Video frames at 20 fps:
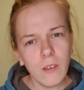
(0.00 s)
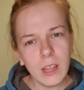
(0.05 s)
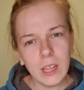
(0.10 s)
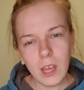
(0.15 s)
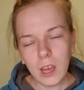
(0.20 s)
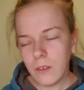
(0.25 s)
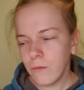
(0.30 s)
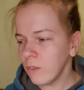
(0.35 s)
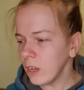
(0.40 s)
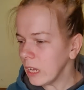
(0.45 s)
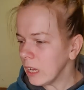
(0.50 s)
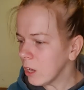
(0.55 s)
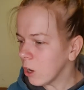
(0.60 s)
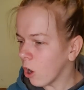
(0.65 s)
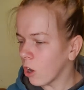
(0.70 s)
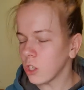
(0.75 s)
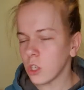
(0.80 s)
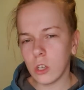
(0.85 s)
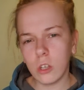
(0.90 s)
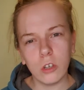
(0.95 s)
I've really
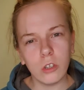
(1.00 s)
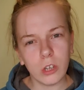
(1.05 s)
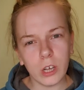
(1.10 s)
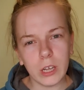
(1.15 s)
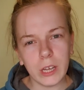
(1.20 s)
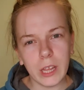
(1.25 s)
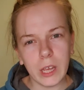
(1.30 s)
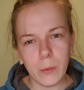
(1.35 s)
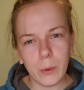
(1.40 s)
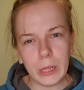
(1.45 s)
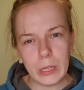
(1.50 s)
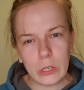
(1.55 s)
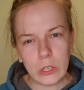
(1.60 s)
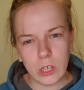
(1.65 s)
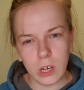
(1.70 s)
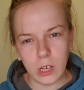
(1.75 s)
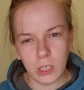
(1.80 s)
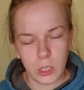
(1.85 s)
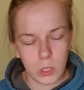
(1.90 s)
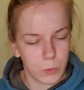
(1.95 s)
got a good idea where to
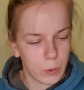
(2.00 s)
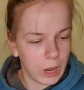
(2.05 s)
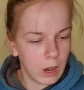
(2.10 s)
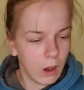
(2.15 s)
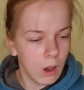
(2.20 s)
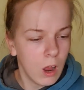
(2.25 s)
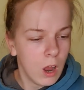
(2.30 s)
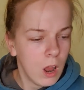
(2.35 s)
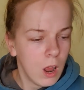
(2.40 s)
start as well,